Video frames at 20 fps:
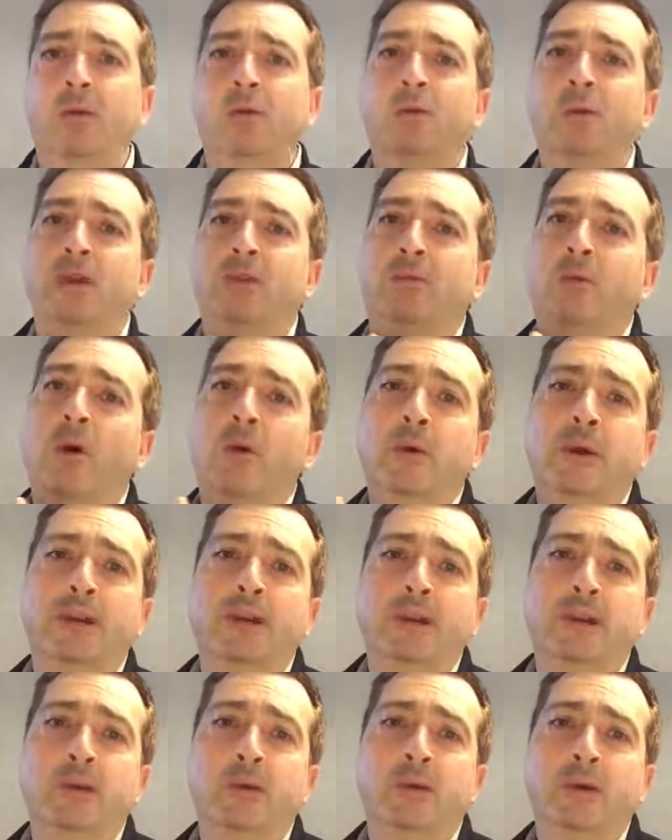with what we
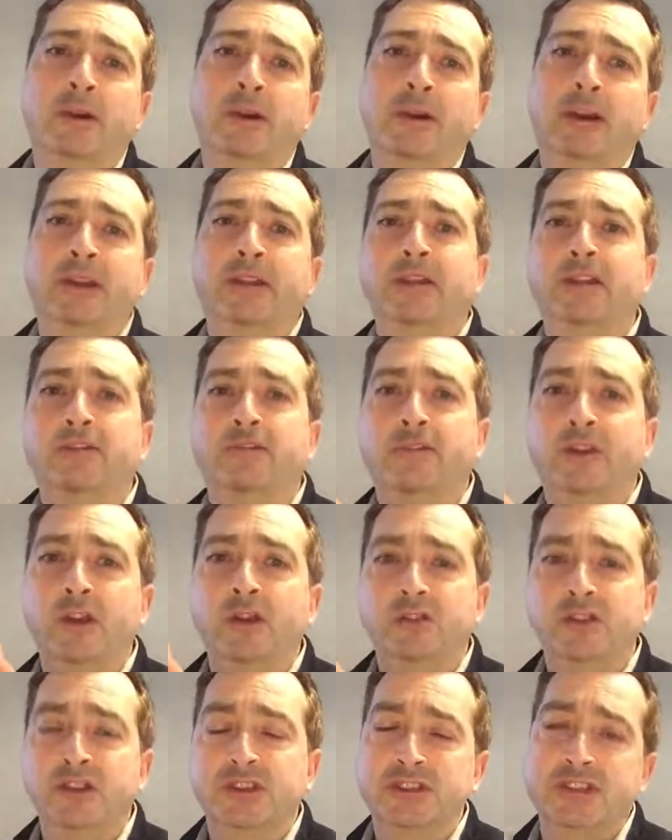do in the
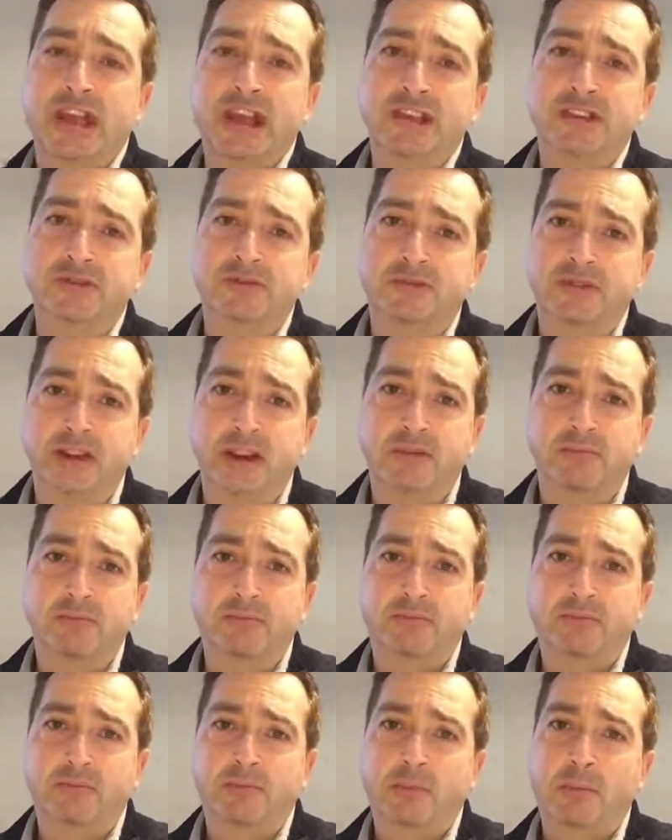future stage 3.
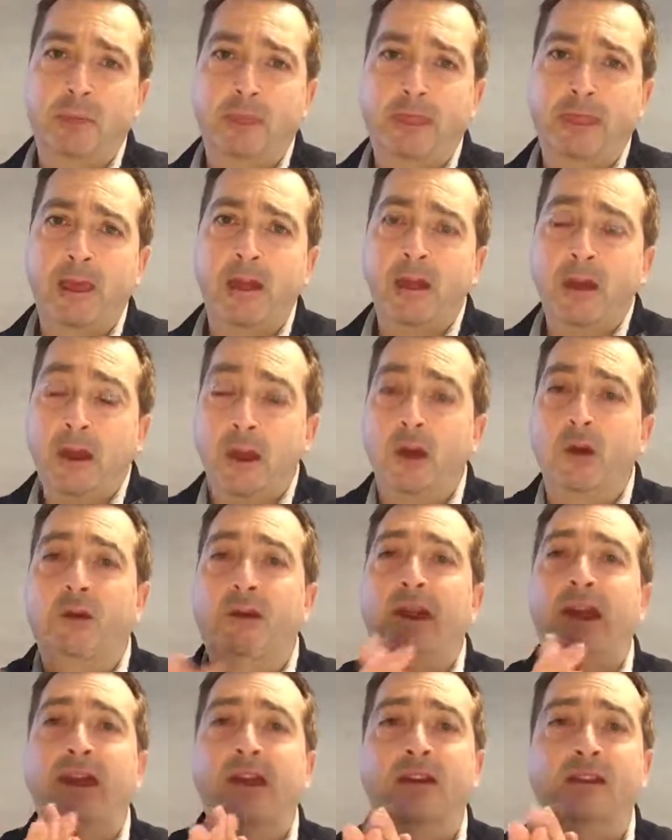
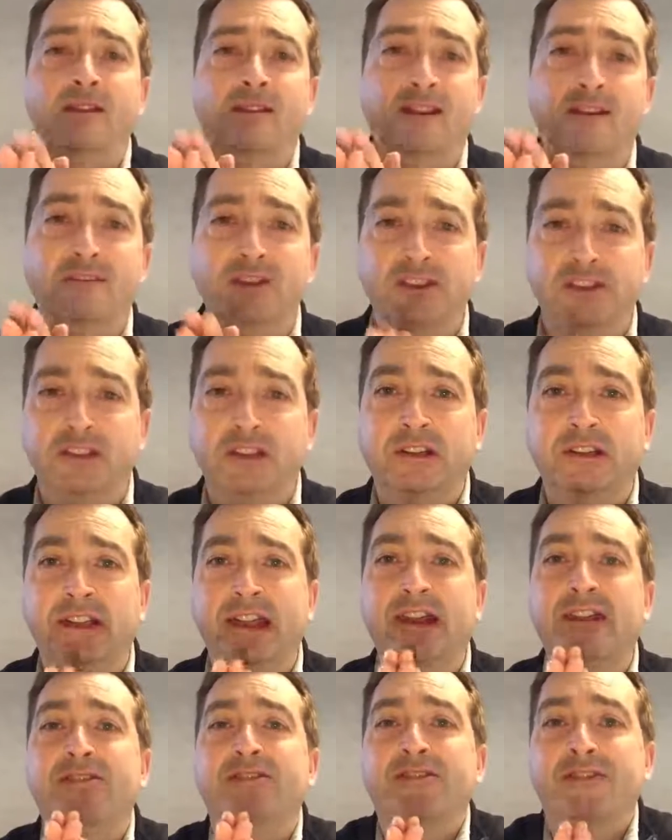Okay, if you're still
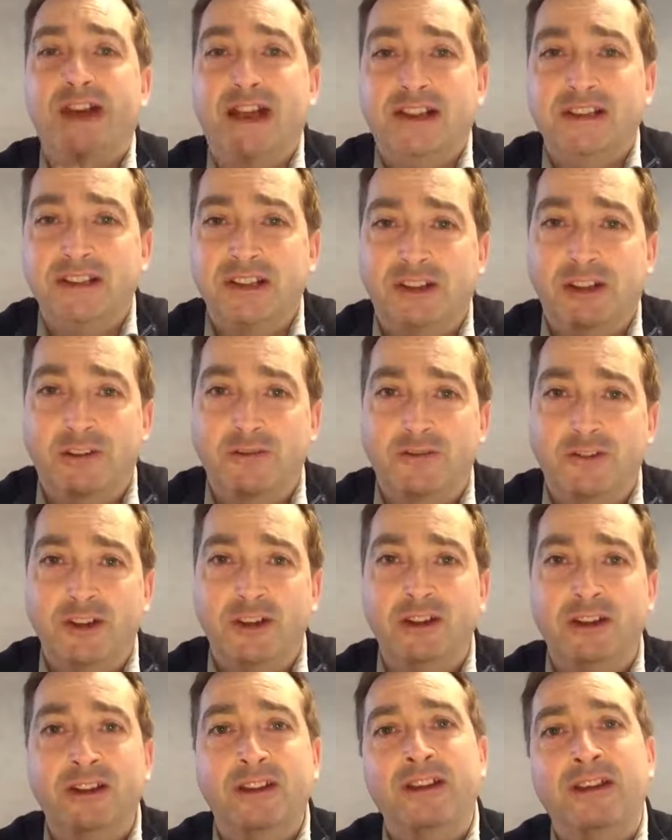here, thanks a lot
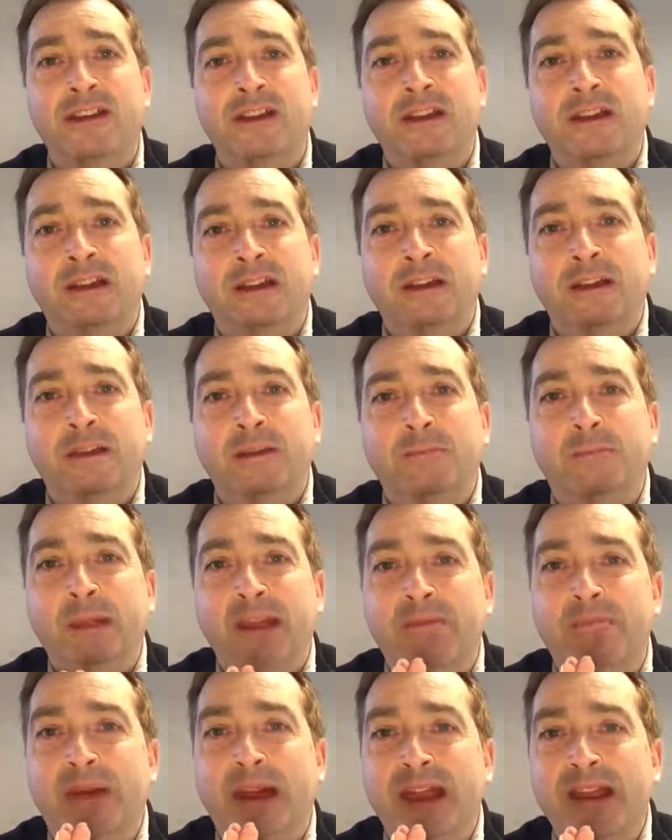for
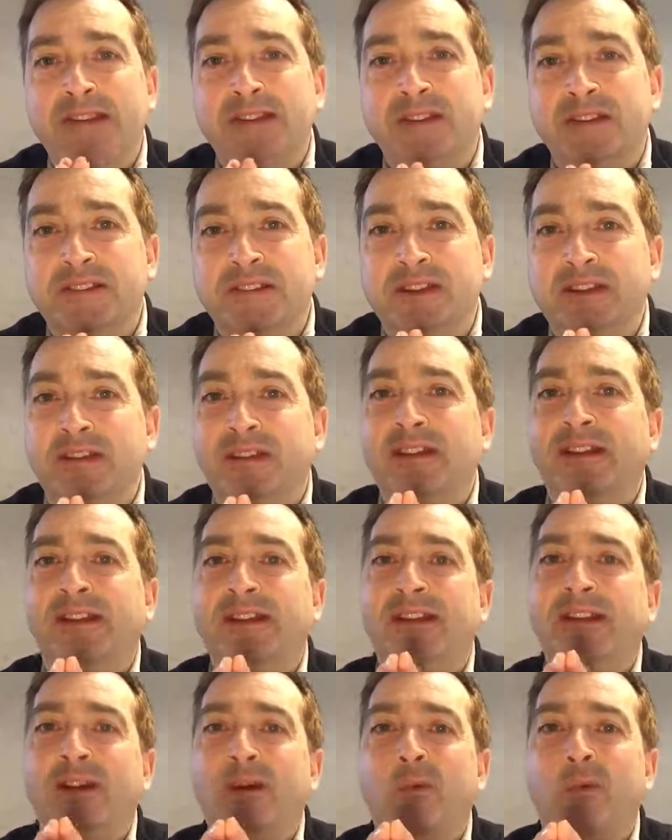being patient and
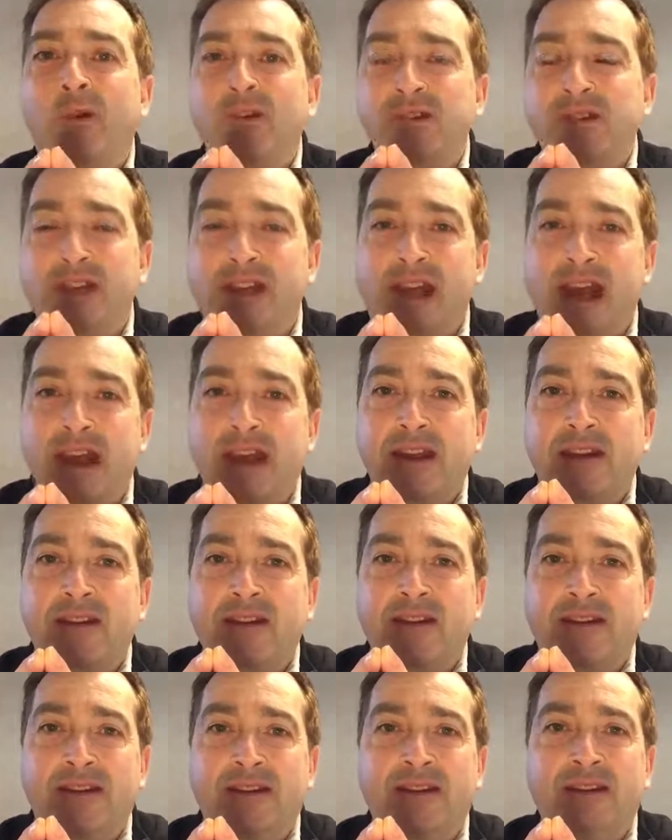once again
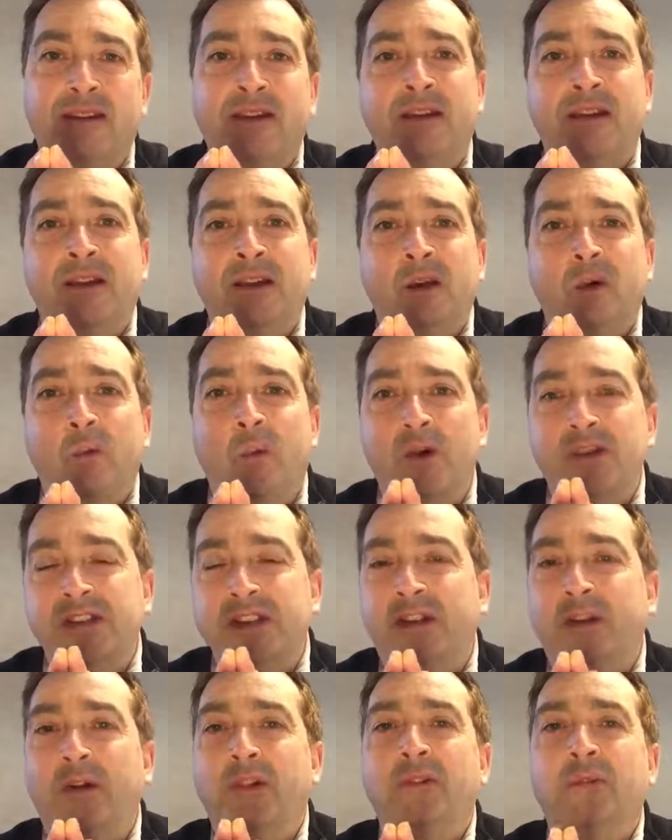
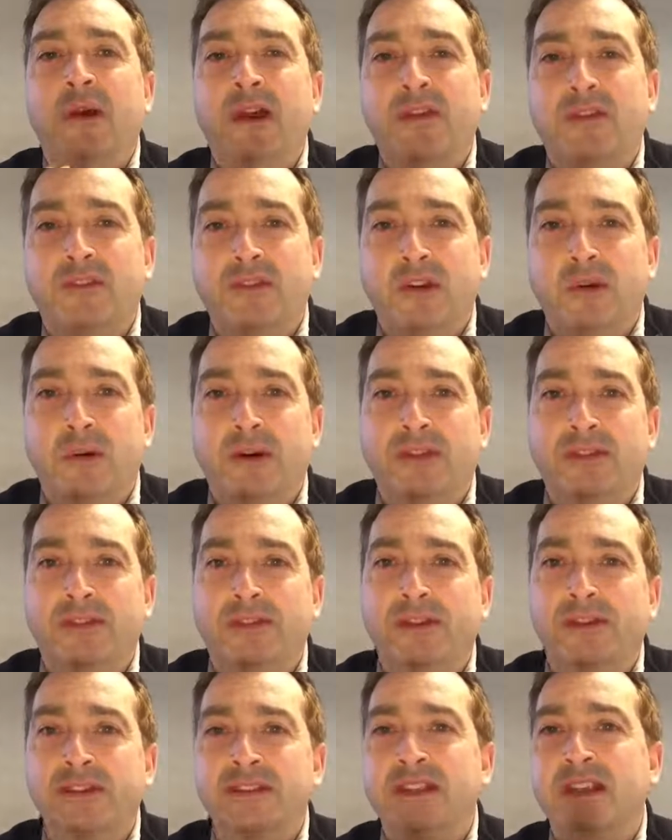watching all the way through a
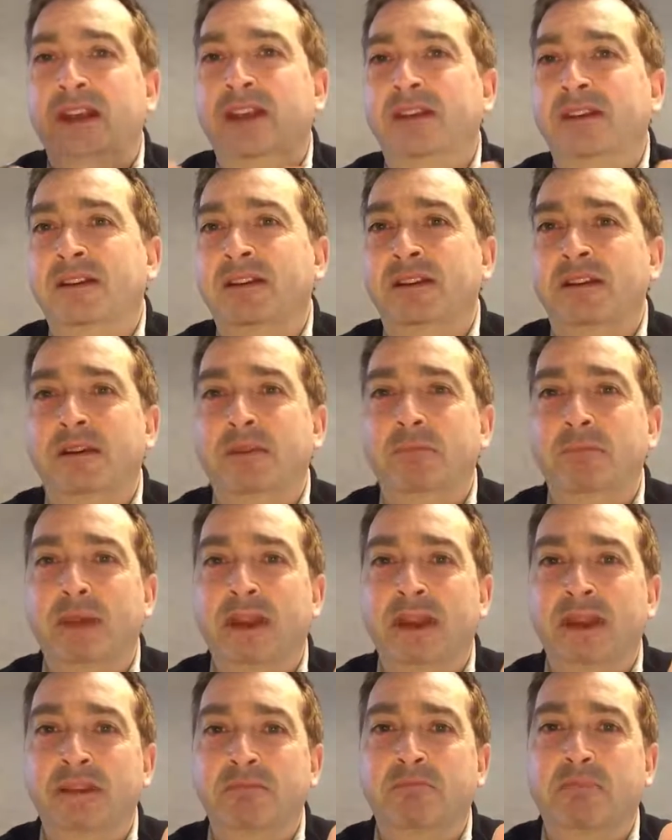
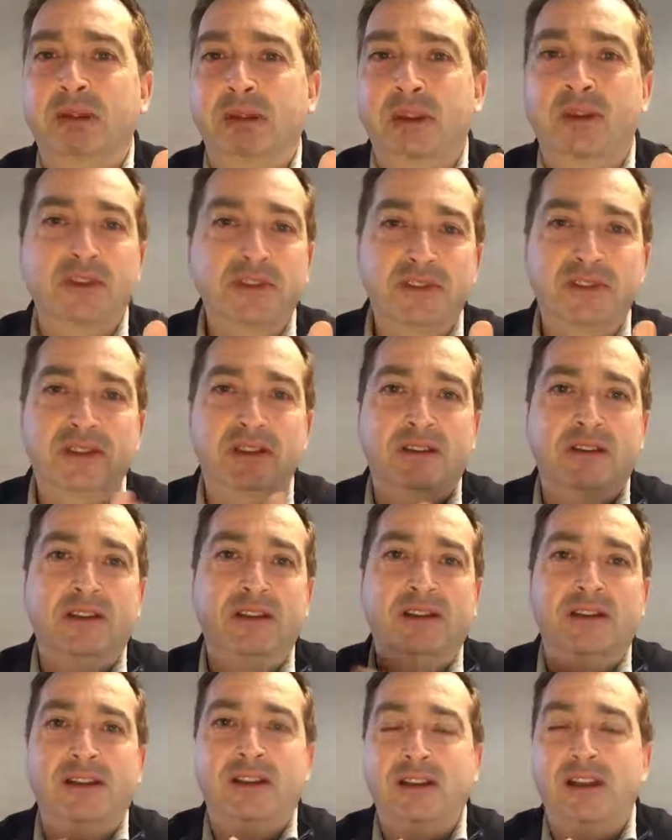30-minute plus
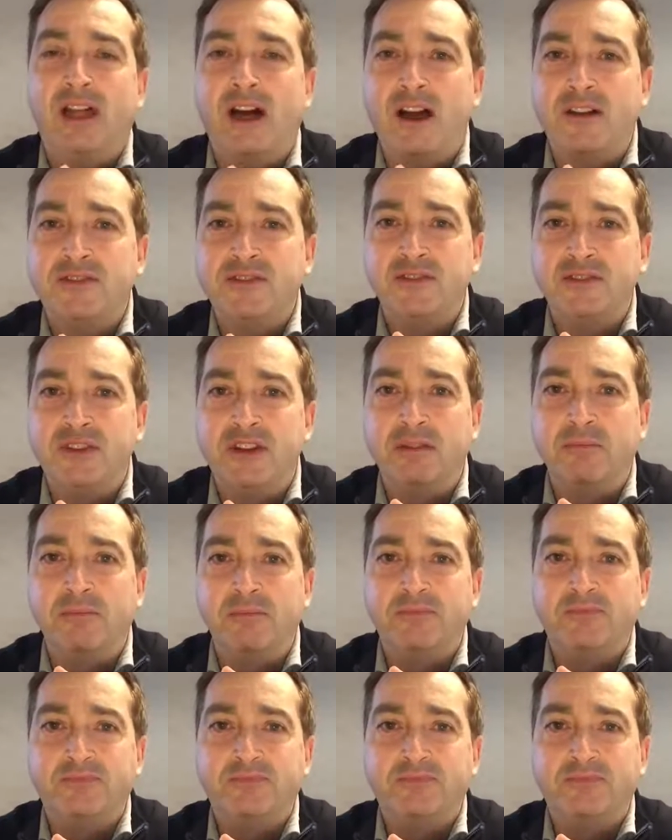live stream.